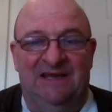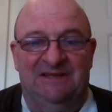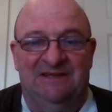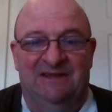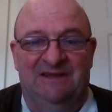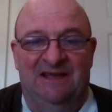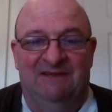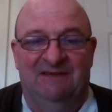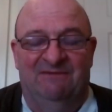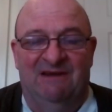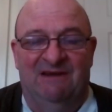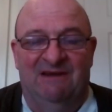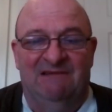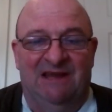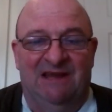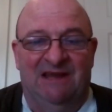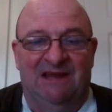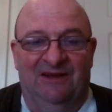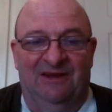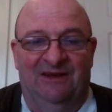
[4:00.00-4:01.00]
there
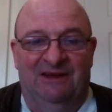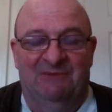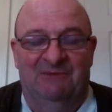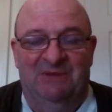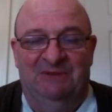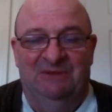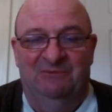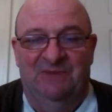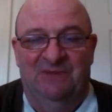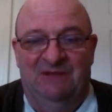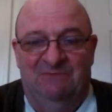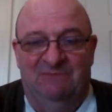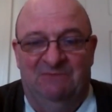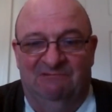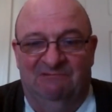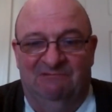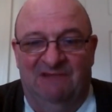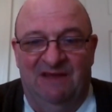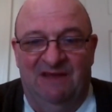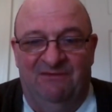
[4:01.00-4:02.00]
very kindly, when they were
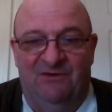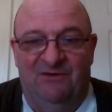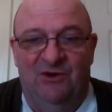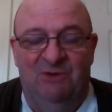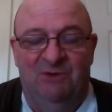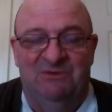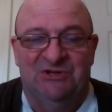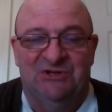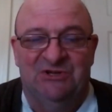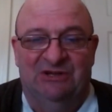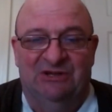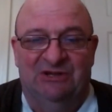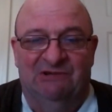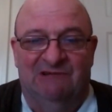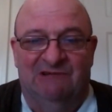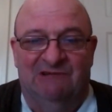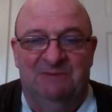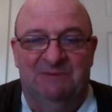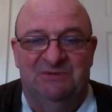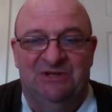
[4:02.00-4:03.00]
refurbishing the
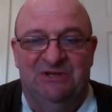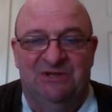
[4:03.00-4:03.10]
Grapes,